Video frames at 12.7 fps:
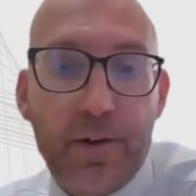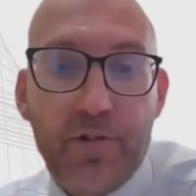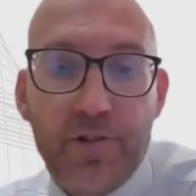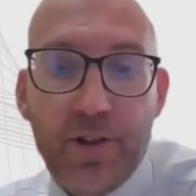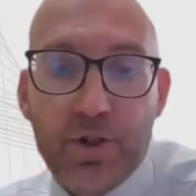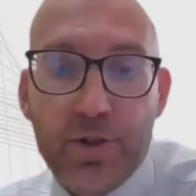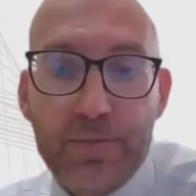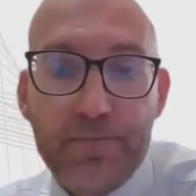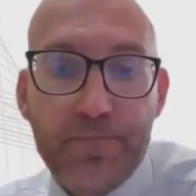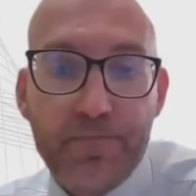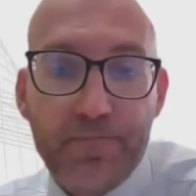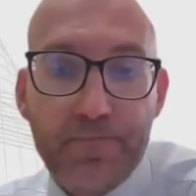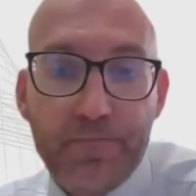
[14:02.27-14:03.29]
the decision.
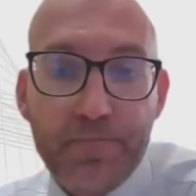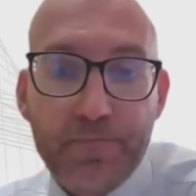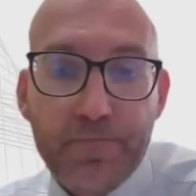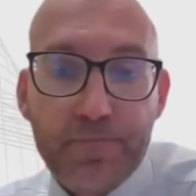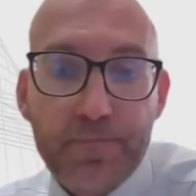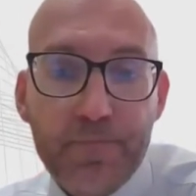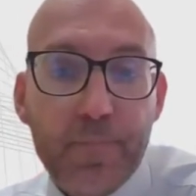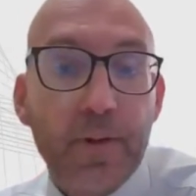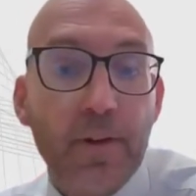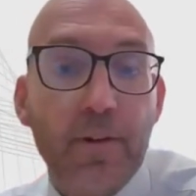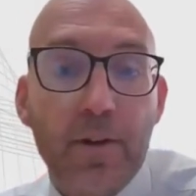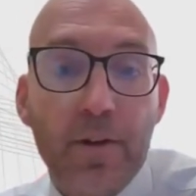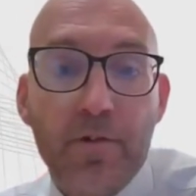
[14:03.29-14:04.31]

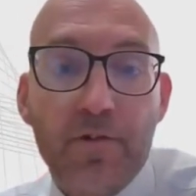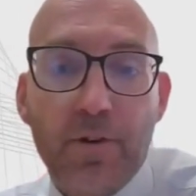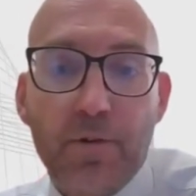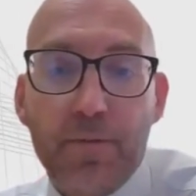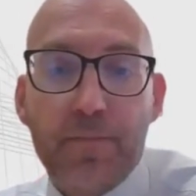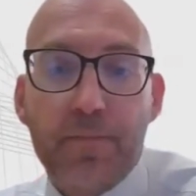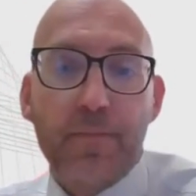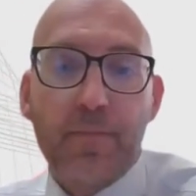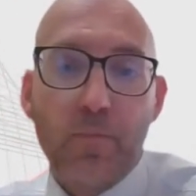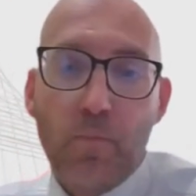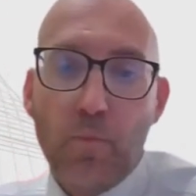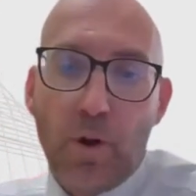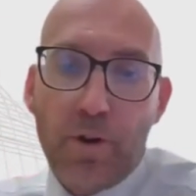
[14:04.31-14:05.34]
So
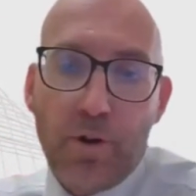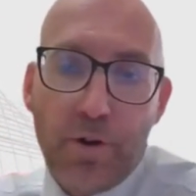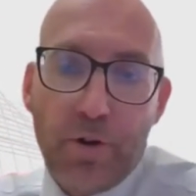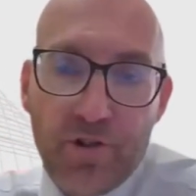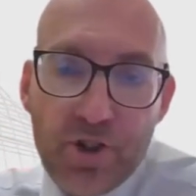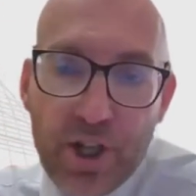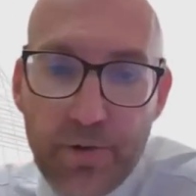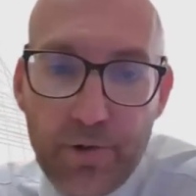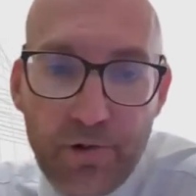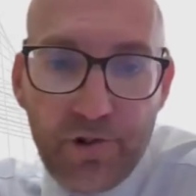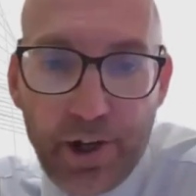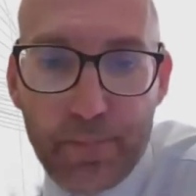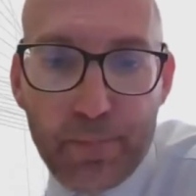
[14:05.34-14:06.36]
what the Auditor
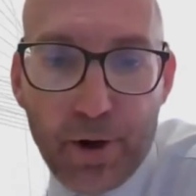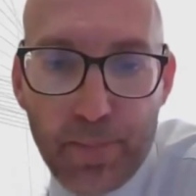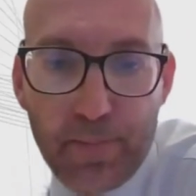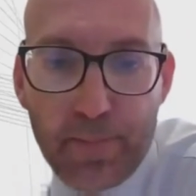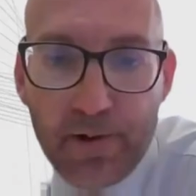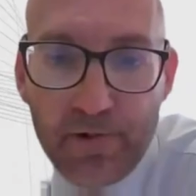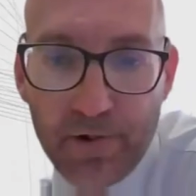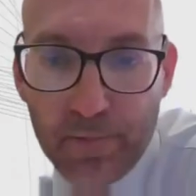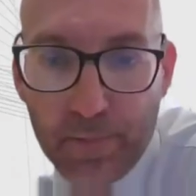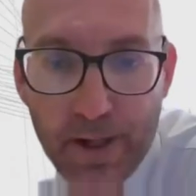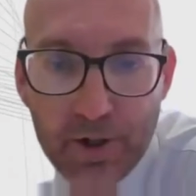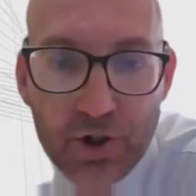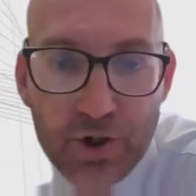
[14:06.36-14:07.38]
General said a proper business
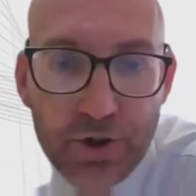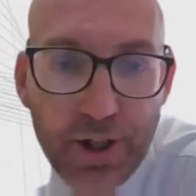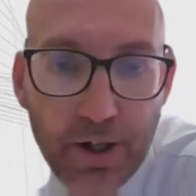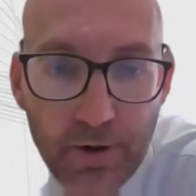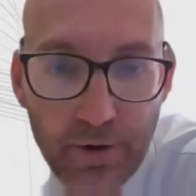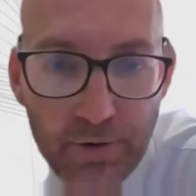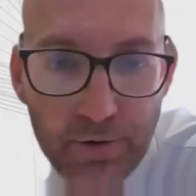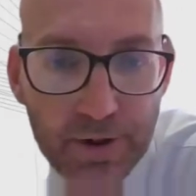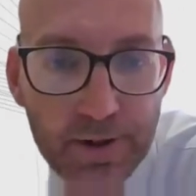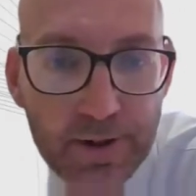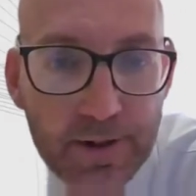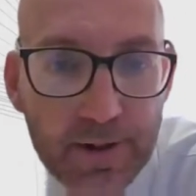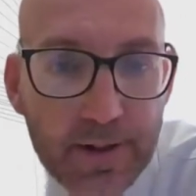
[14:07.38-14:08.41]
plan should
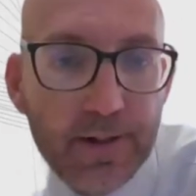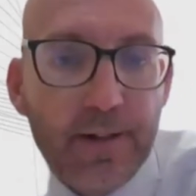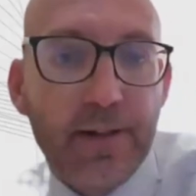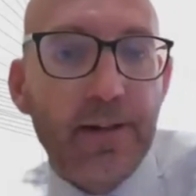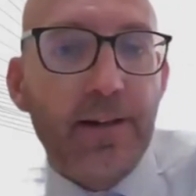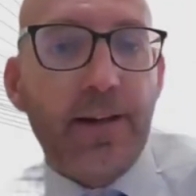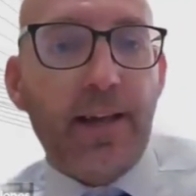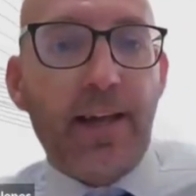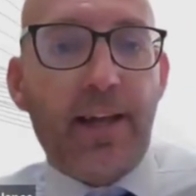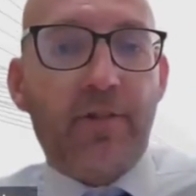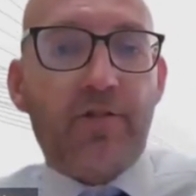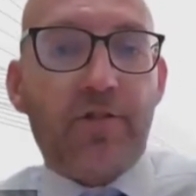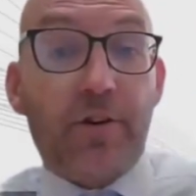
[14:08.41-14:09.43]
include
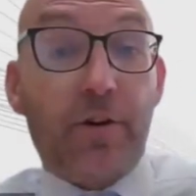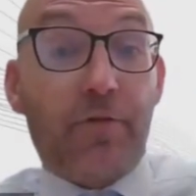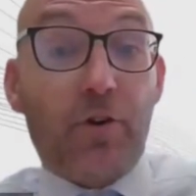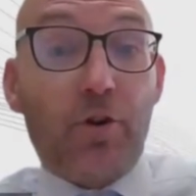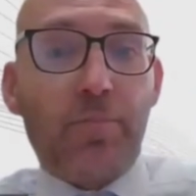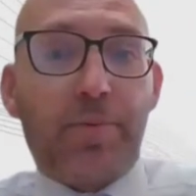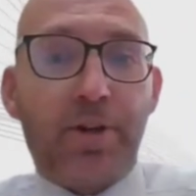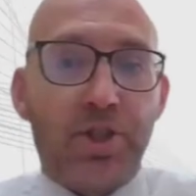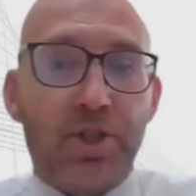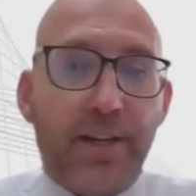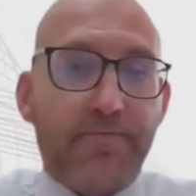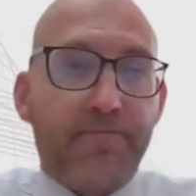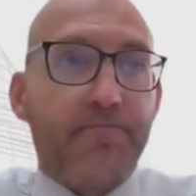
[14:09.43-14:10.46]
is a full
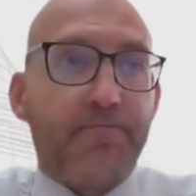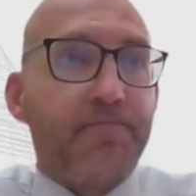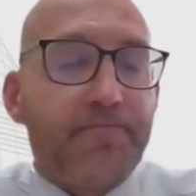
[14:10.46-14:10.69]
budget.